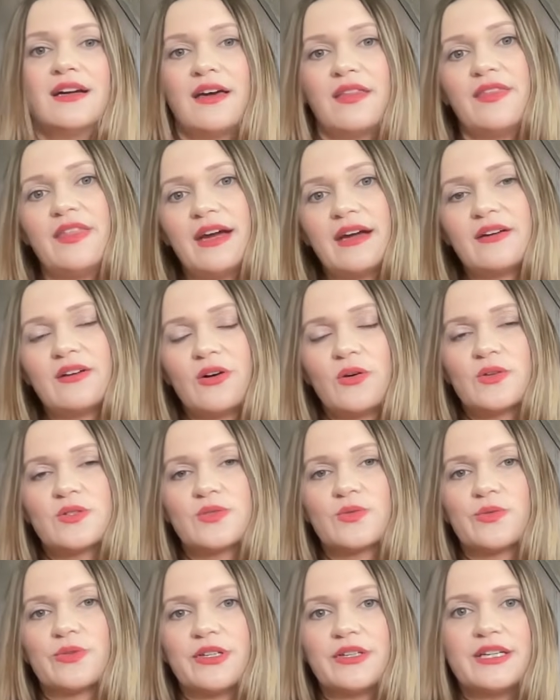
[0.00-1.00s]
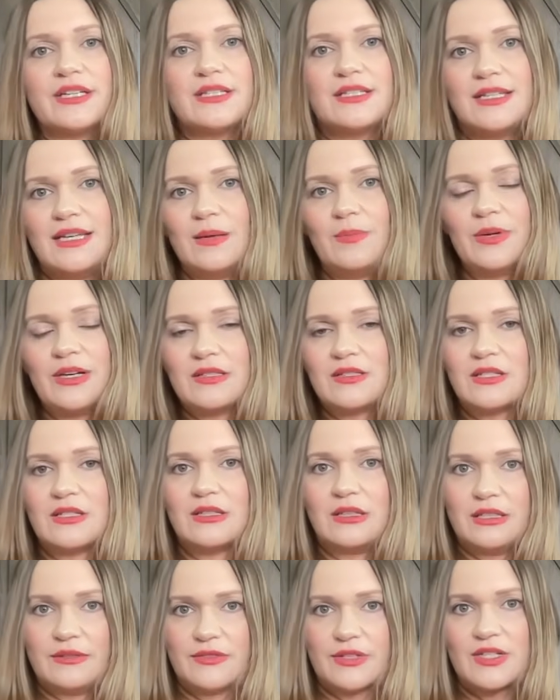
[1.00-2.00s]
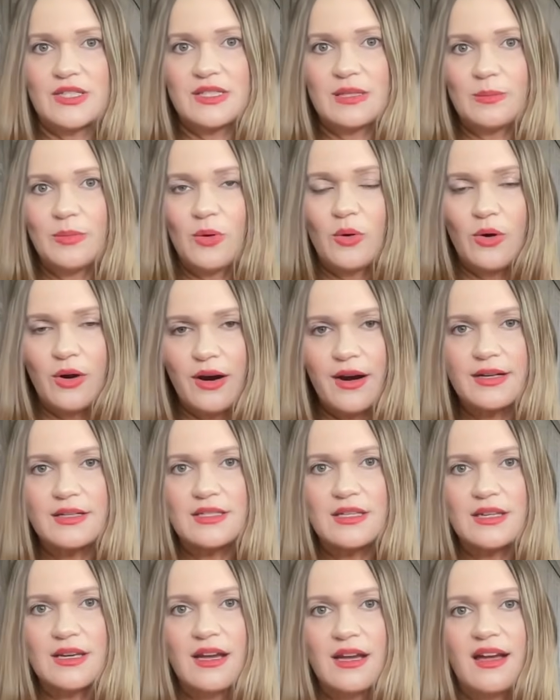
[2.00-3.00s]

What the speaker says: that goes really deep into liver support,